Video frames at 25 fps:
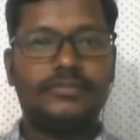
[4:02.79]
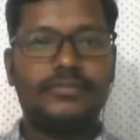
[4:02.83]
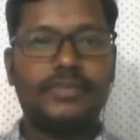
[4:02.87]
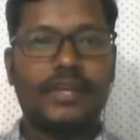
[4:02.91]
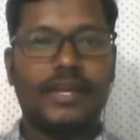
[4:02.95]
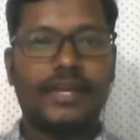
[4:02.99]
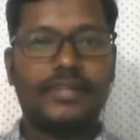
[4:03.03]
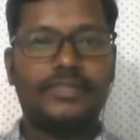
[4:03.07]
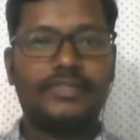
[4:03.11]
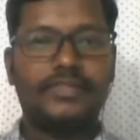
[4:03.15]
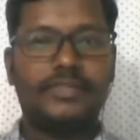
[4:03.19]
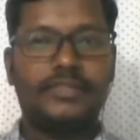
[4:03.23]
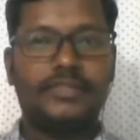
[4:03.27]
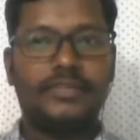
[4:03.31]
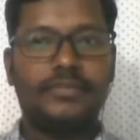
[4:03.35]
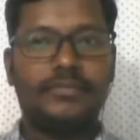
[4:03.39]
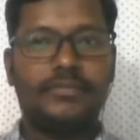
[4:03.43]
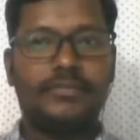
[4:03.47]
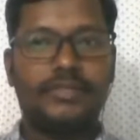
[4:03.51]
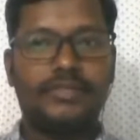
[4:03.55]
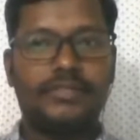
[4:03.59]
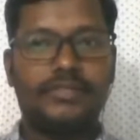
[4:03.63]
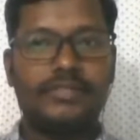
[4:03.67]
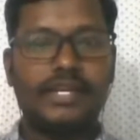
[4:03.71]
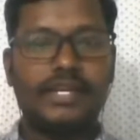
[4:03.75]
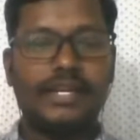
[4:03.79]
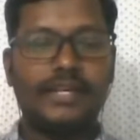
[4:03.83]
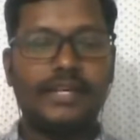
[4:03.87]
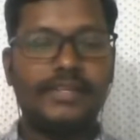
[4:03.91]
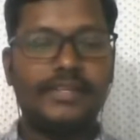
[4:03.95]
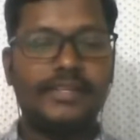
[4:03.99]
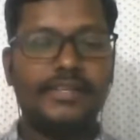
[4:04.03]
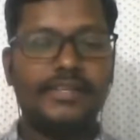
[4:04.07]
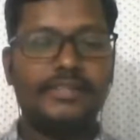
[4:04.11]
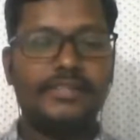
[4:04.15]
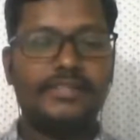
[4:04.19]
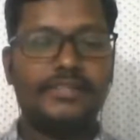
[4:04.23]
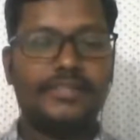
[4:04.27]
actual
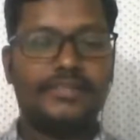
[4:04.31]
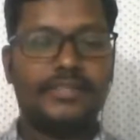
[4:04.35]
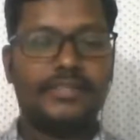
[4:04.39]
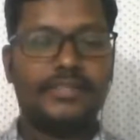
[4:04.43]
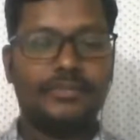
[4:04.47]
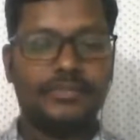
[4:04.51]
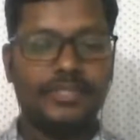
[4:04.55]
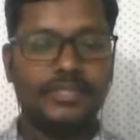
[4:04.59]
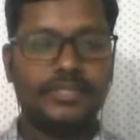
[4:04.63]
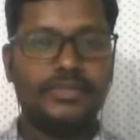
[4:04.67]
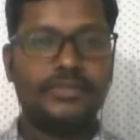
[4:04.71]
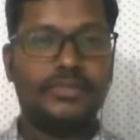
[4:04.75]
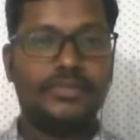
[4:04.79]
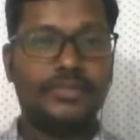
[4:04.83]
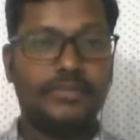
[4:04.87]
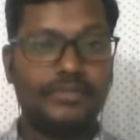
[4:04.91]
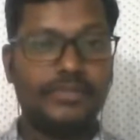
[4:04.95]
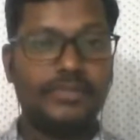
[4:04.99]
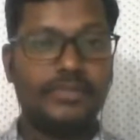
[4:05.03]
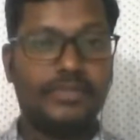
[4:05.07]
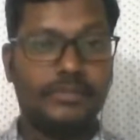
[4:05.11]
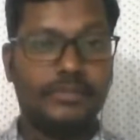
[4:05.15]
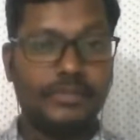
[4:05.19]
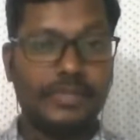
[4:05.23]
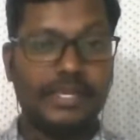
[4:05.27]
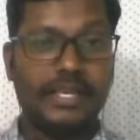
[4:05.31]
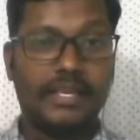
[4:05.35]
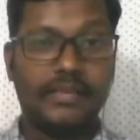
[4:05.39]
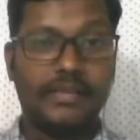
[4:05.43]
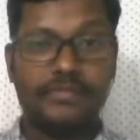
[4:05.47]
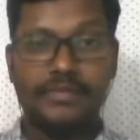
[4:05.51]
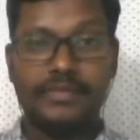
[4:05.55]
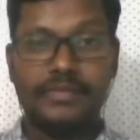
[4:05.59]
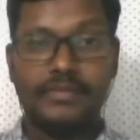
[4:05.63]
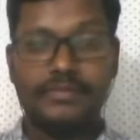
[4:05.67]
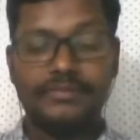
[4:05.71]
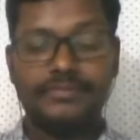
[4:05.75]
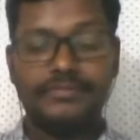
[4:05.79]
personalities or something to do with their
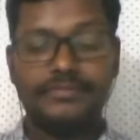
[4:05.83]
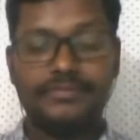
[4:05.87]
behavior.